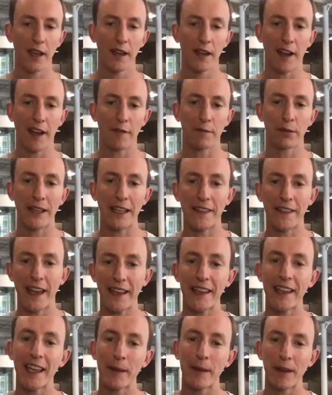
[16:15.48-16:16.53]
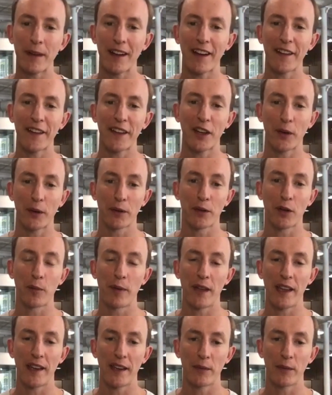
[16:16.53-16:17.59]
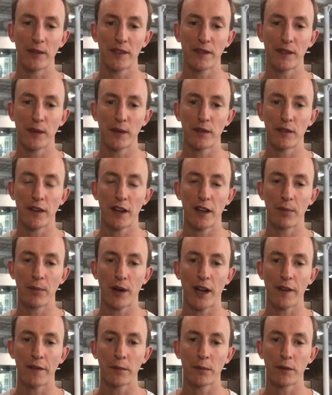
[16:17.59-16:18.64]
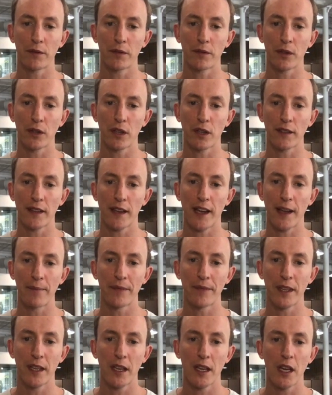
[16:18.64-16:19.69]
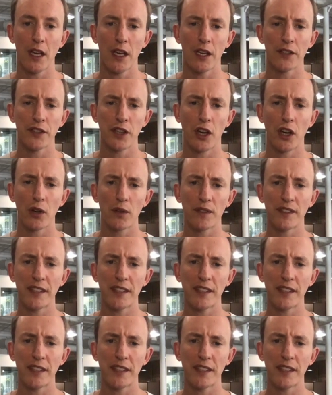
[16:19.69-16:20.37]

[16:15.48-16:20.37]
I've played that game, uh, you know, a little bit, and it was it was very profitable for a long time. Beautiful. So